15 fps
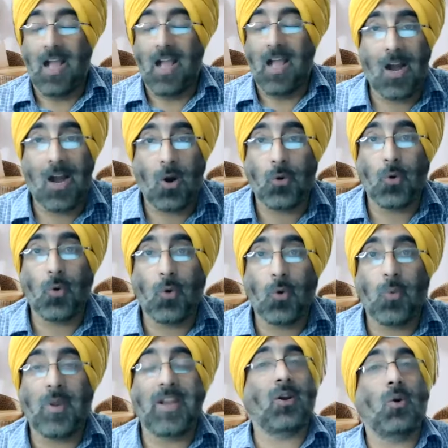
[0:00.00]
How do we
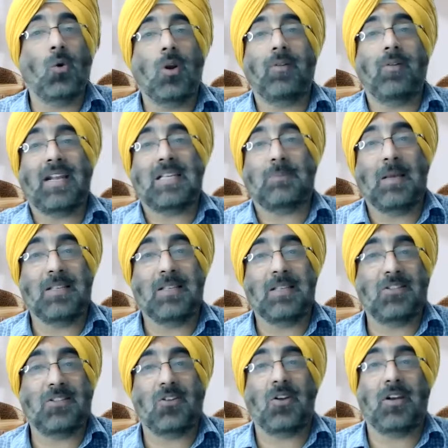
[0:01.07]
include our
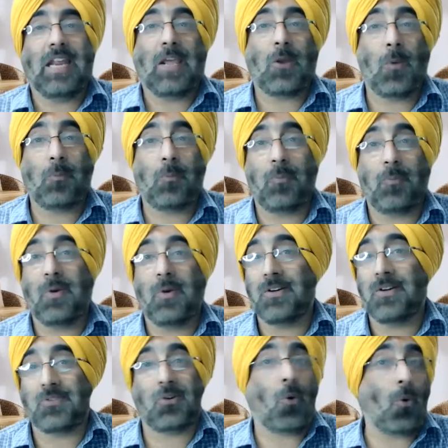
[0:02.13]
expenses on equipments
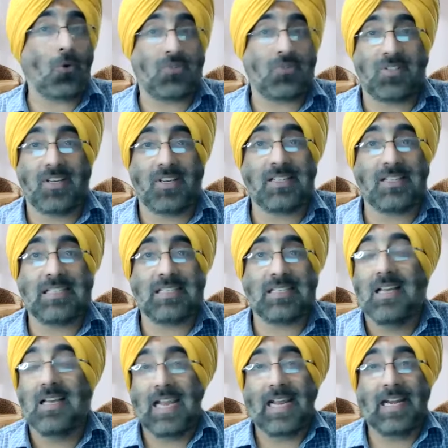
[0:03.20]
or courses
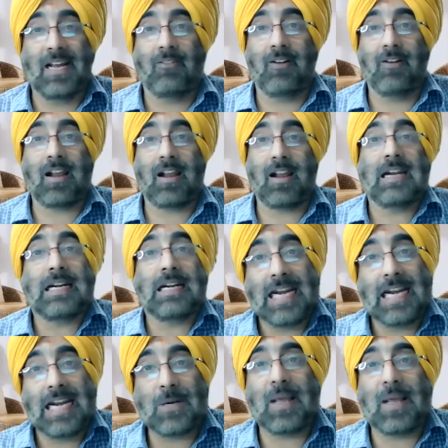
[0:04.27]
in our
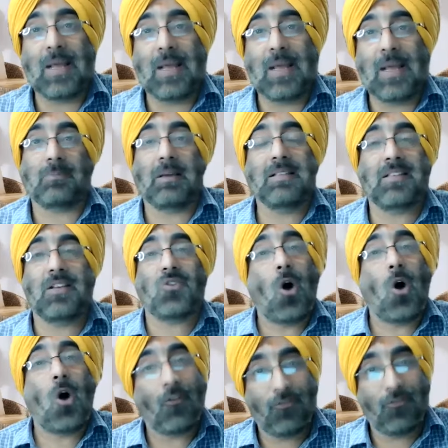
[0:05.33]
day-to-day expenses
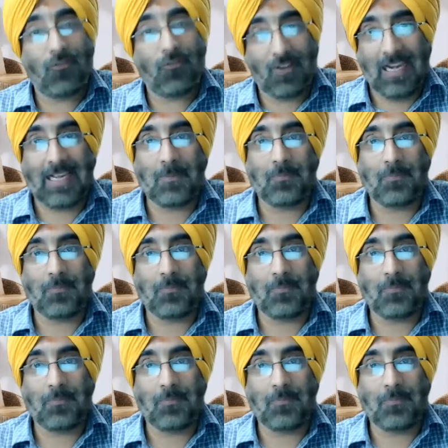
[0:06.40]
of clinic?